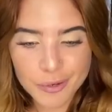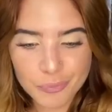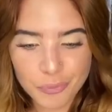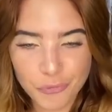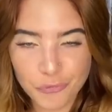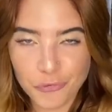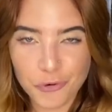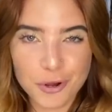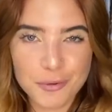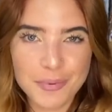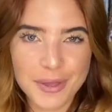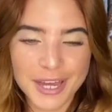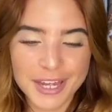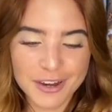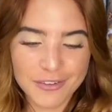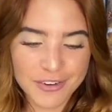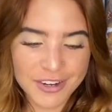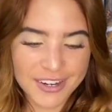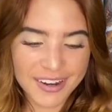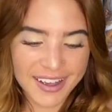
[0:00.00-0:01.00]
before bed
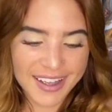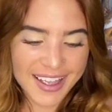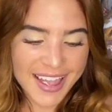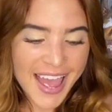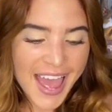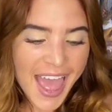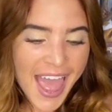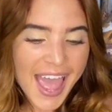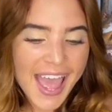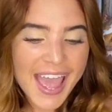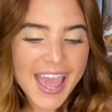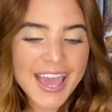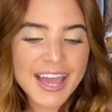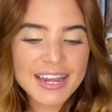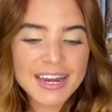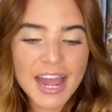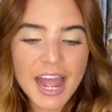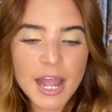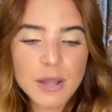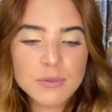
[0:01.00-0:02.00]
every night,
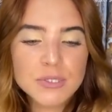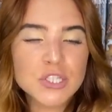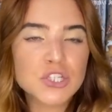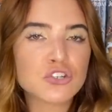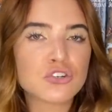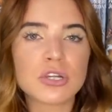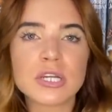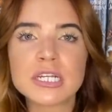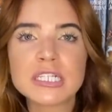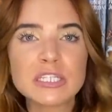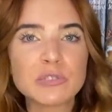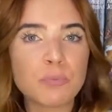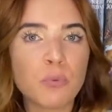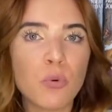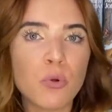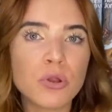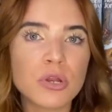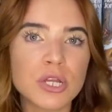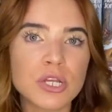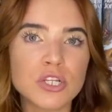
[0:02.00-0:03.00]
and I was
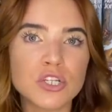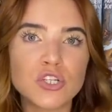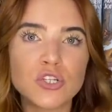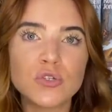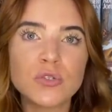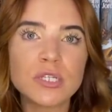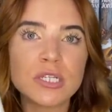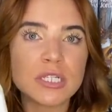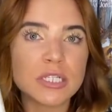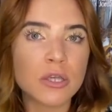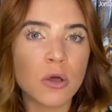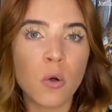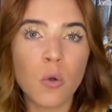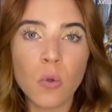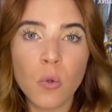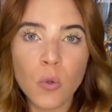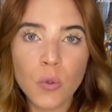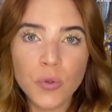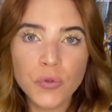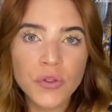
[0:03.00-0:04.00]
transported to this
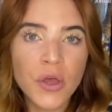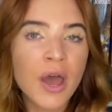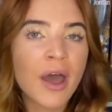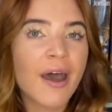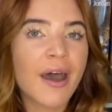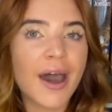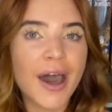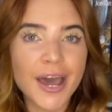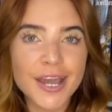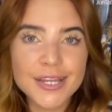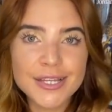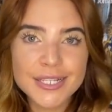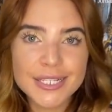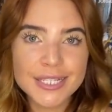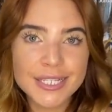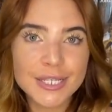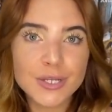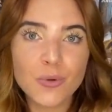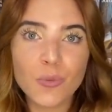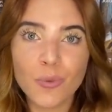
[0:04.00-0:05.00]
cold,
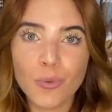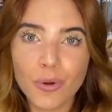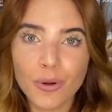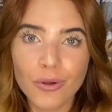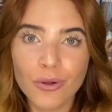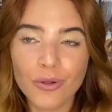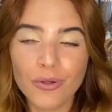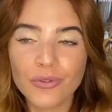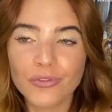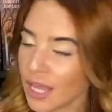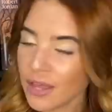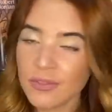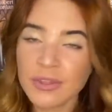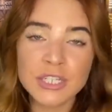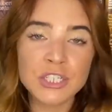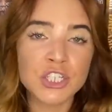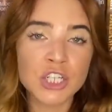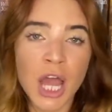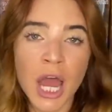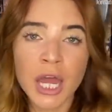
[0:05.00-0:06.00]
icy world
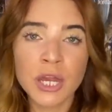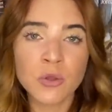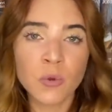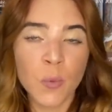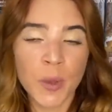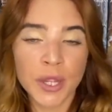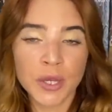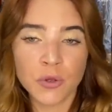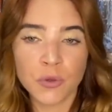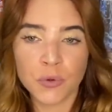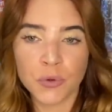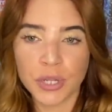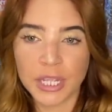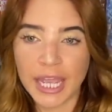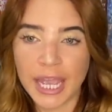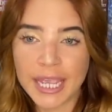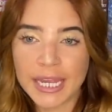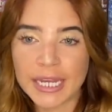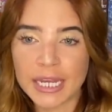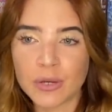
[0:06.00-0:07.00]
that John Gwynn
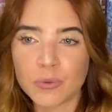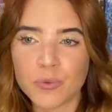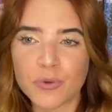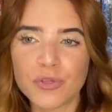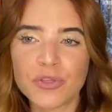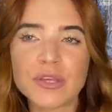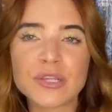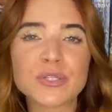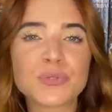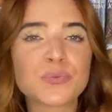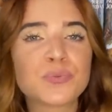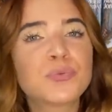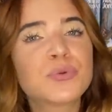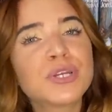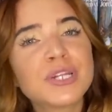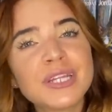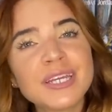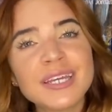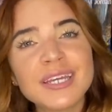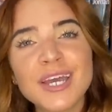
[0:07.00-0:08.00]
created with these
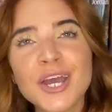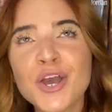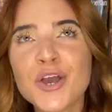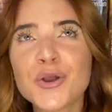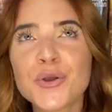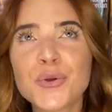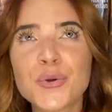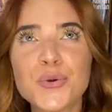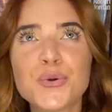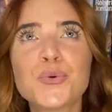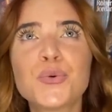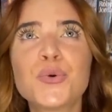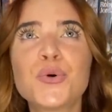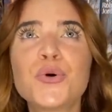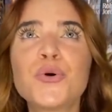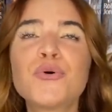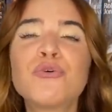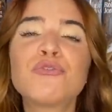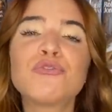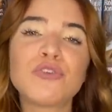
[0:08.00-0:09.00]
really
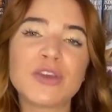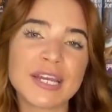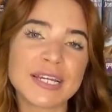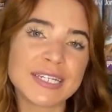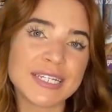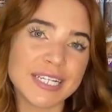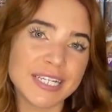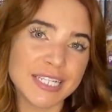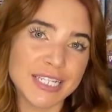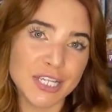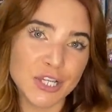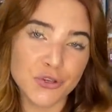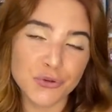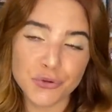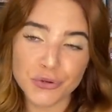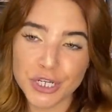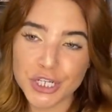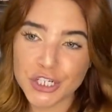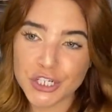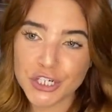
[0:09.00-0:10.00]
cool fantasy
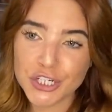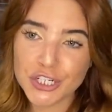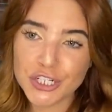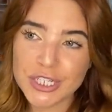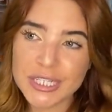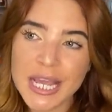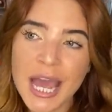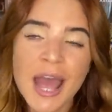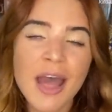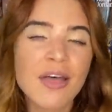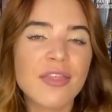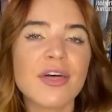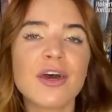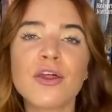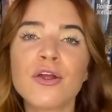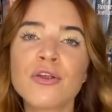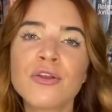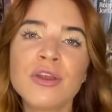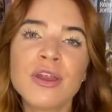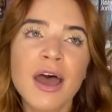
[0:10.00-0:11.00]
creatures that
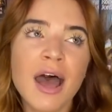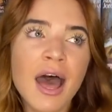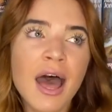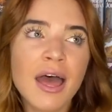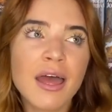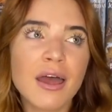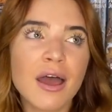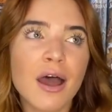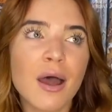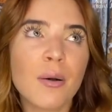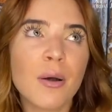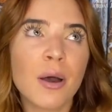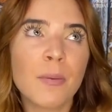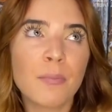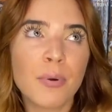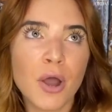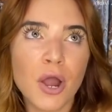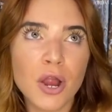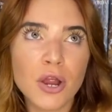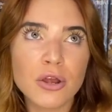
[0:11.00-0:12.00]
are not a
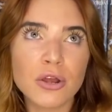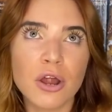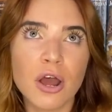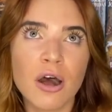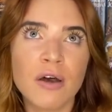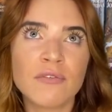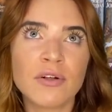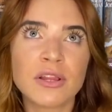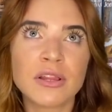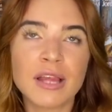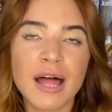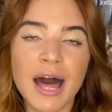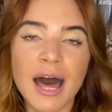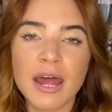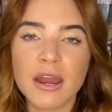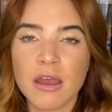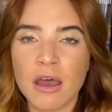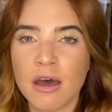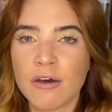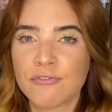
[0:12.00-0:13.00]
part of a
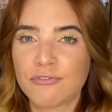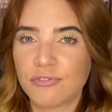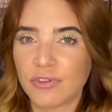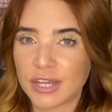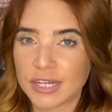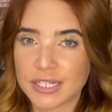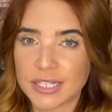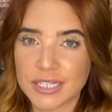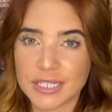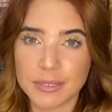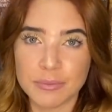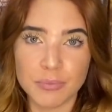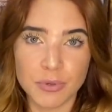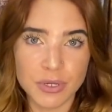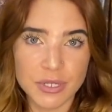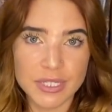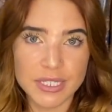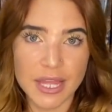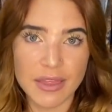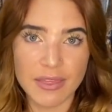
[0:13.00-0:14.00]
lot of fantasy
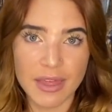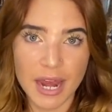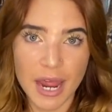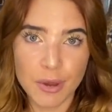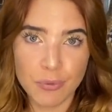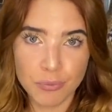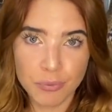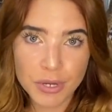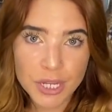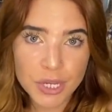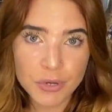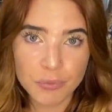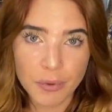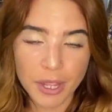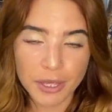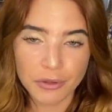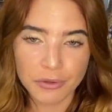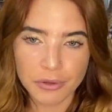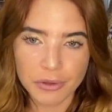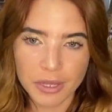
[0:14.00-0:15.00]
books that I read
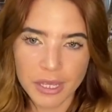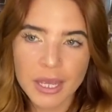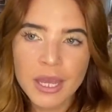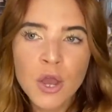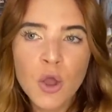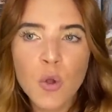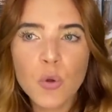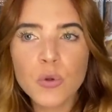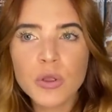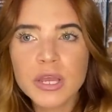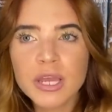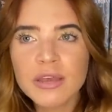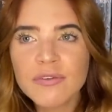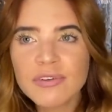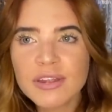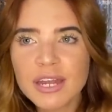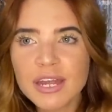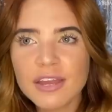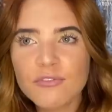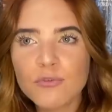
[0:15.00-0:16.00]
regularly, or
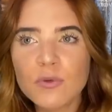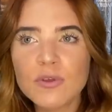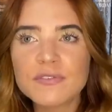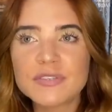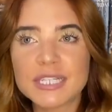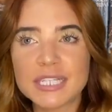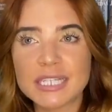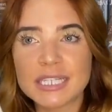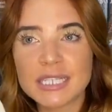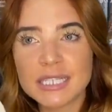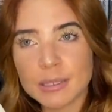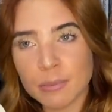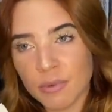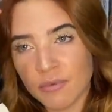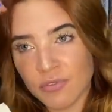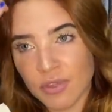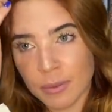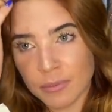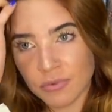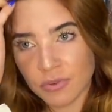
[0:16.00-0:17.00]
even if we've seen some
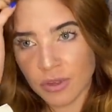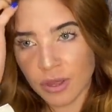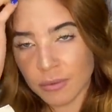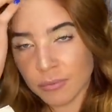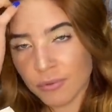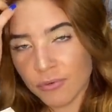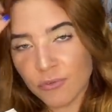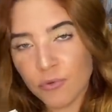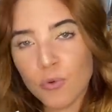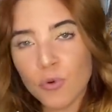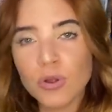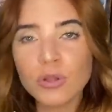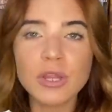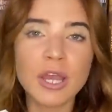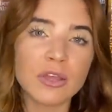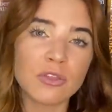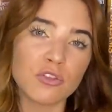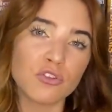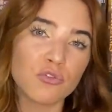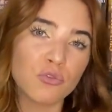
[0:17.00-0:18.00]
of them done before,
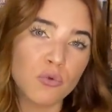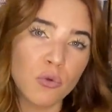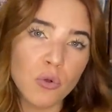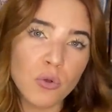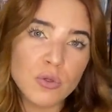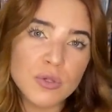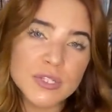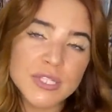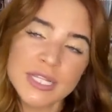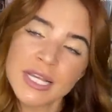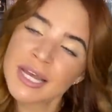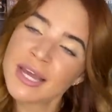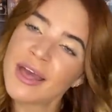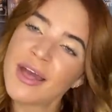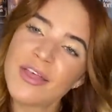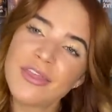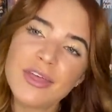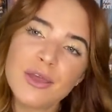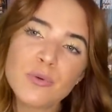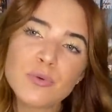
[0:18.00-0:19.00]
like the trolls,
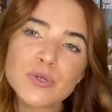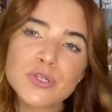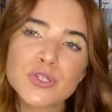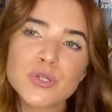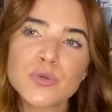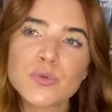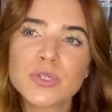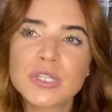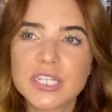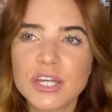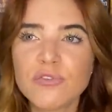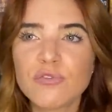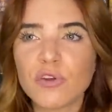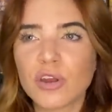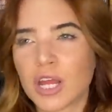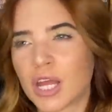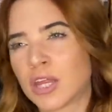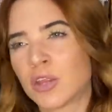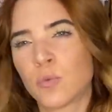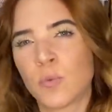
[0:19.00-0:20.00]
they were so
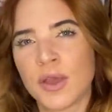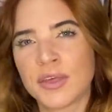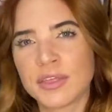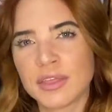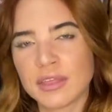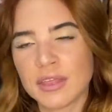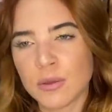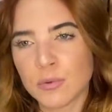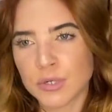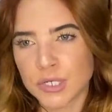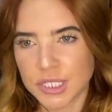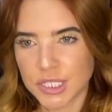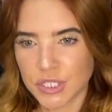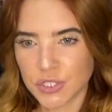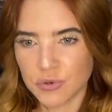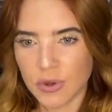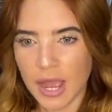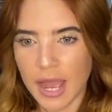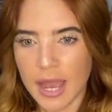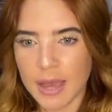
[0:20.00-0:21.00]
different in the way that they were
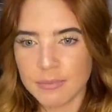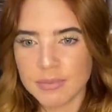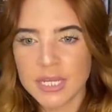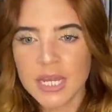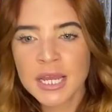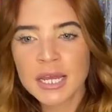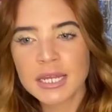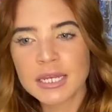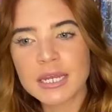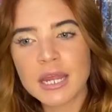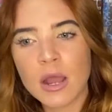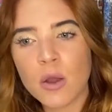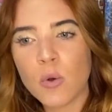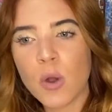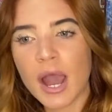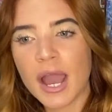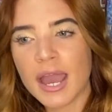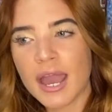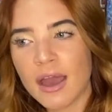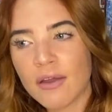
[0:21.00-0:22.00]
described. Now,
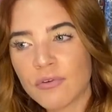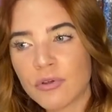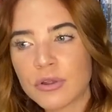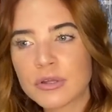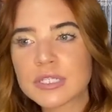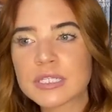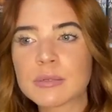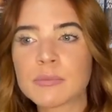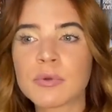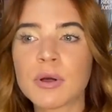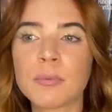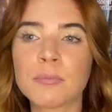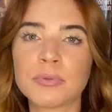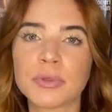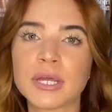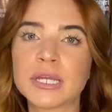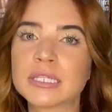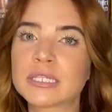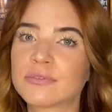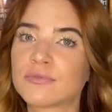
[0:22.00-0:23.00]
I have heard some
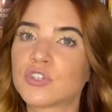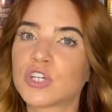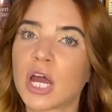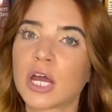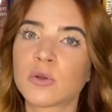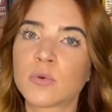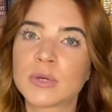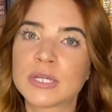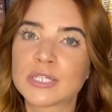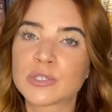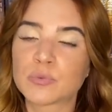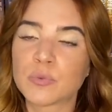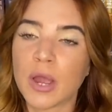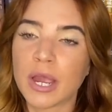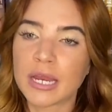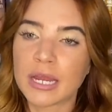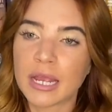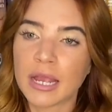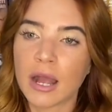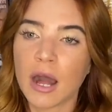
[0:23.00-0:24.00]
complaints of John Gwynn's
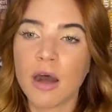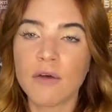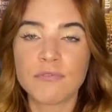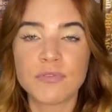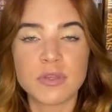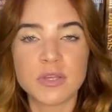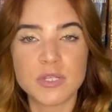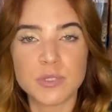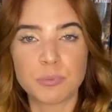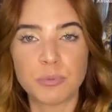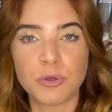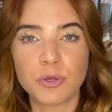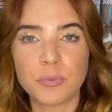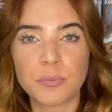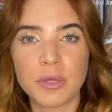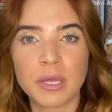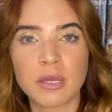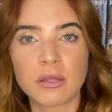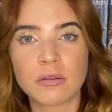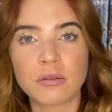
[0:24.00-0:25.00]
writing of this book
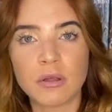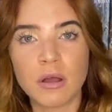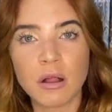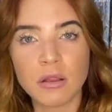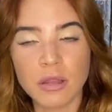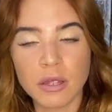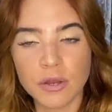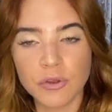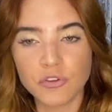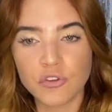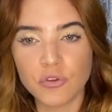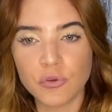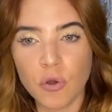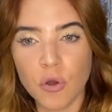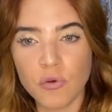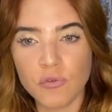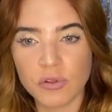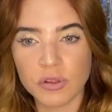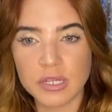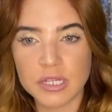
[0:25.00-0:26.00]
being a little too
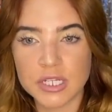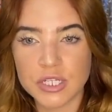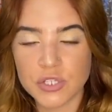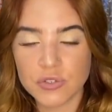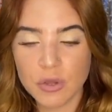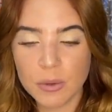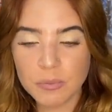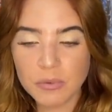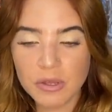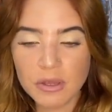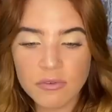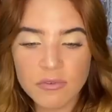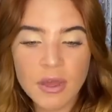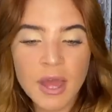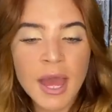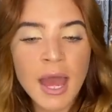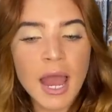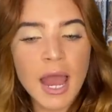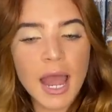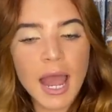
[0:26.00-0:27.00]
overly descriptive.
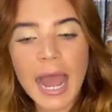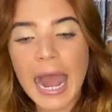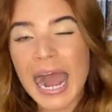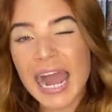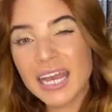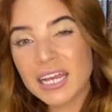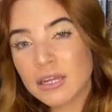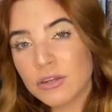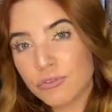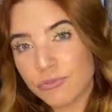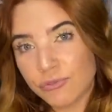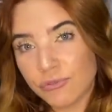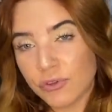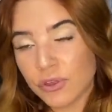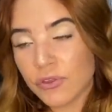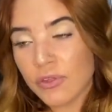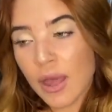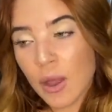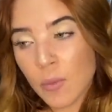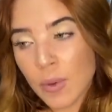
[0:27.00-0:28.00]
I didn't
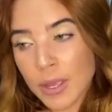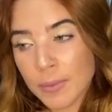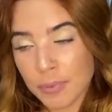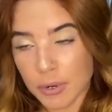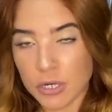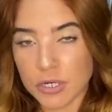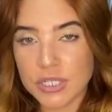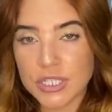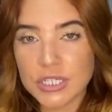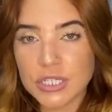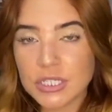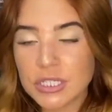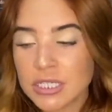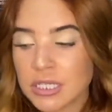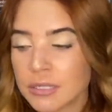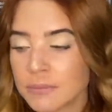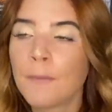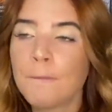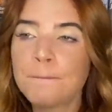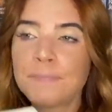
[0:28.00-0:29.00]
feel that way
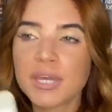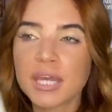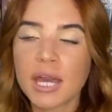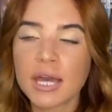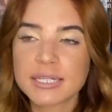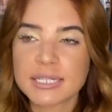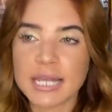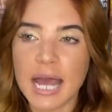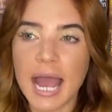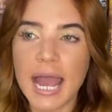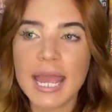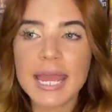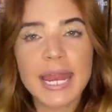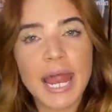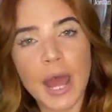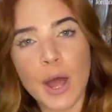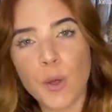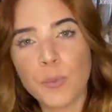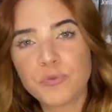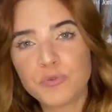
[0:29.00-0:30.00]
personally because it
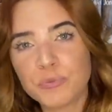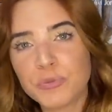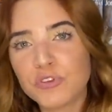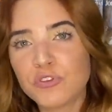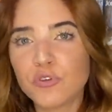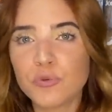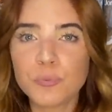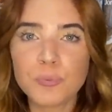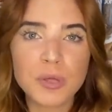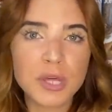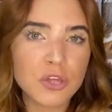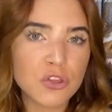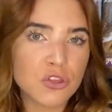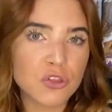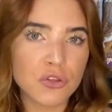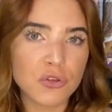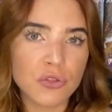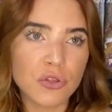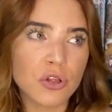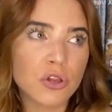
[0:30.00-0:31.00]
helped me to
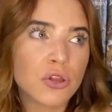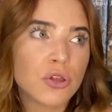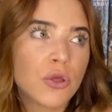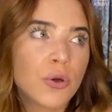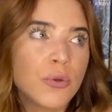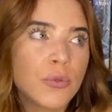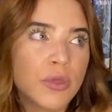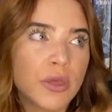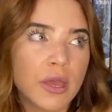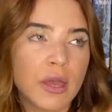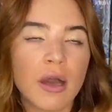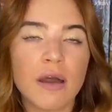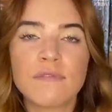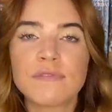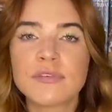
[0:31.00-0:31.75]
picture the clothing of